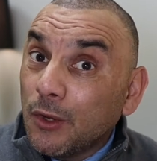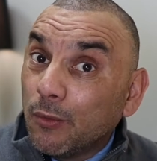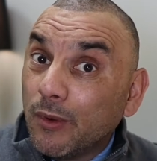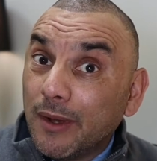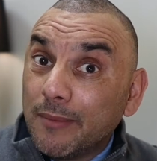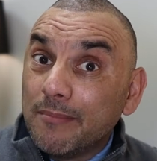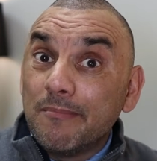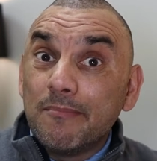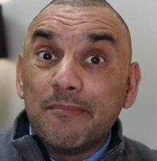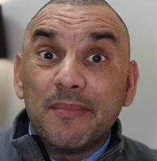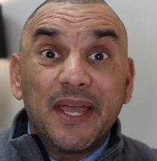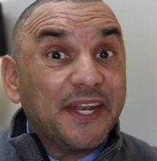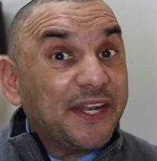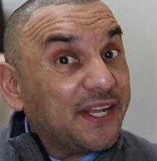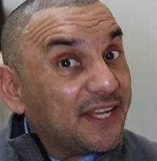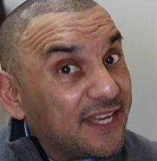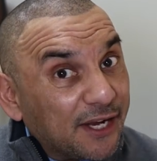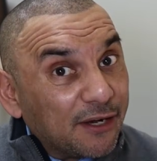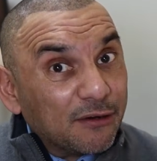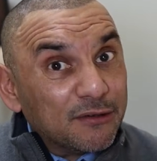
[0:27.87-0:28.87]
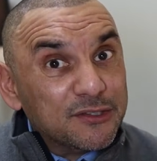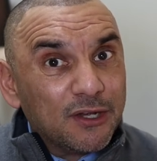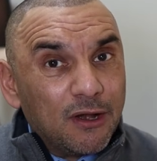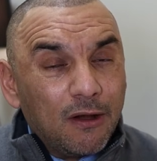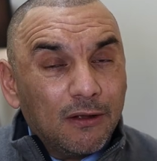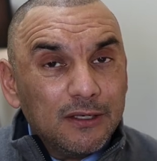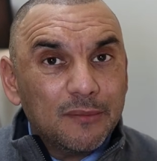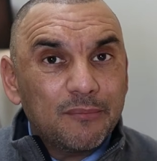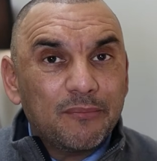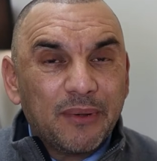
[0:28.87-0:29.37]
what Medicare is
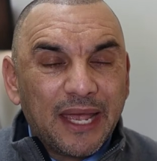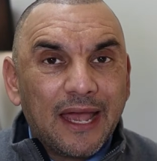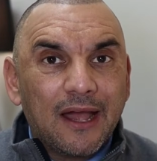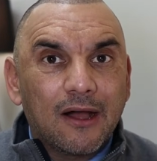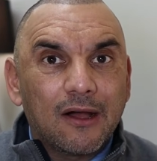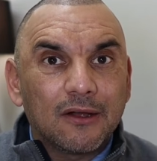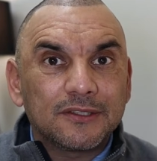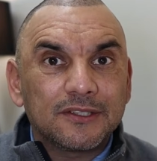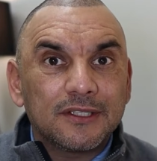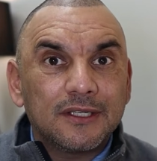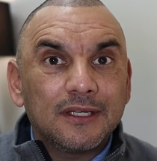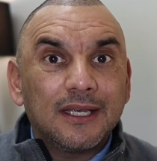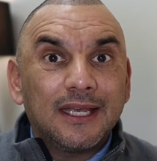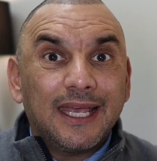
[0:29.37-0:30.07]
all about,